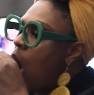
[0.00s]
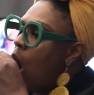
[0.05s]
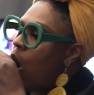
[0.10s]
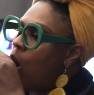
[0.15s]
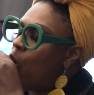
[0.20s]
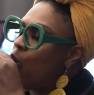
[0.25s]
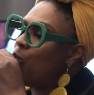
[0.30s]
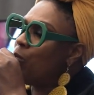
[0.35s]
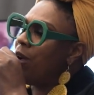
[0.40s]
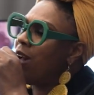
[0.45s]

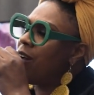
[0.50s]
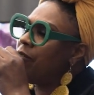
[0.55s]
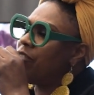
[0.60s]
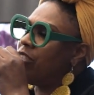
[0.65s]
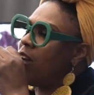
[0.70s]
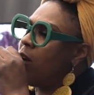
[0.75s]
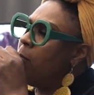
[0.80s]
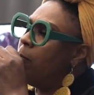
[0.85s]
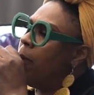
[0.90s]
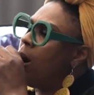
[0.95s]
Home of
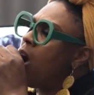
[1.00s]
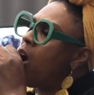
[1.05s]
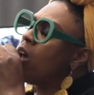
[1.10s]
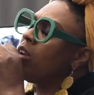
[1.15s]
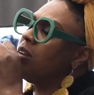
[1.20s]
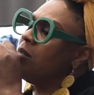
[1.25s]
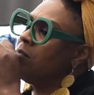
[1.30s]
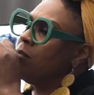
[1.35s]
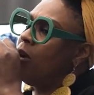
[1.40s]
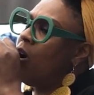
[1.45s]
the
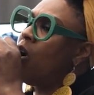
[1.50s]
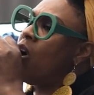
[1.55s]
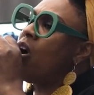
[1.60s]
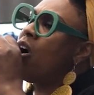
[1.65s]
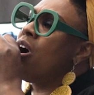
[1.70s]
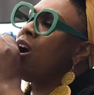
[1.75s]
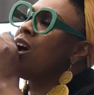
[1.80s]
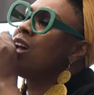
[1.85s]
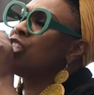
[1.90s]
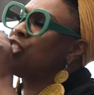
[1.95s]

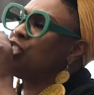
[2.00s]
Baltimore